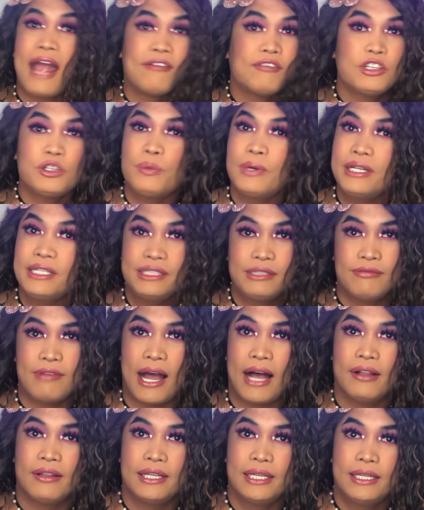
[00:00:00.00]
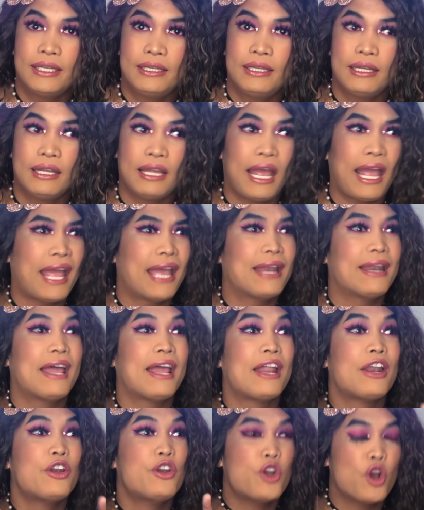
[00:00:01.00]
everyone is valid and
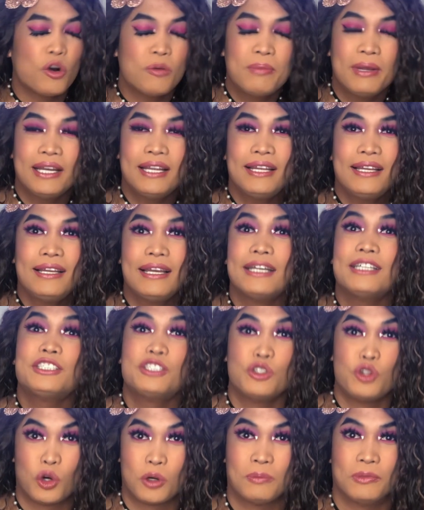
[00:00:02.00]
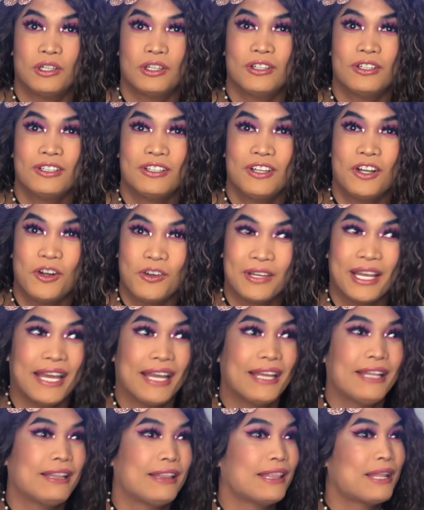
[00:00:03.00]
nobody is normal,
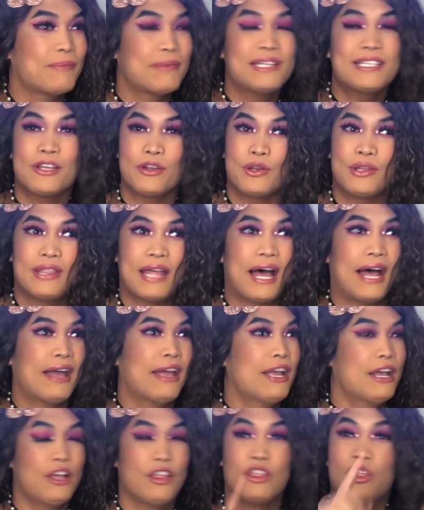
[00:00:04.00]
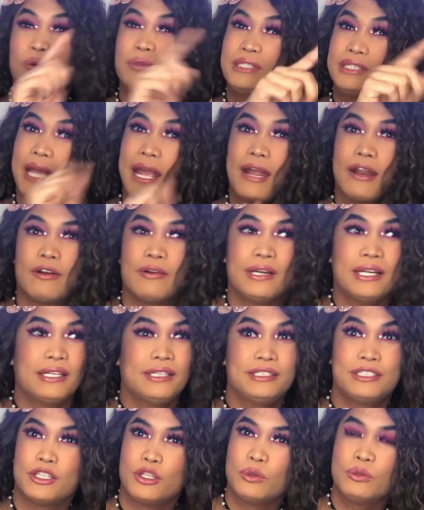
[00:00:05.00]
okay? Let me tell you that. Those
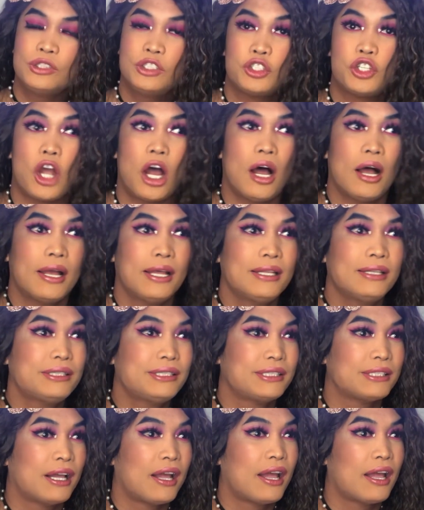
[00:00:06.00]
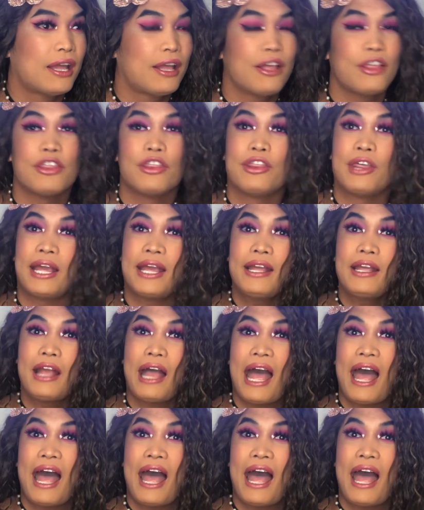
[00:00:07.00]
Karens, those Johns, they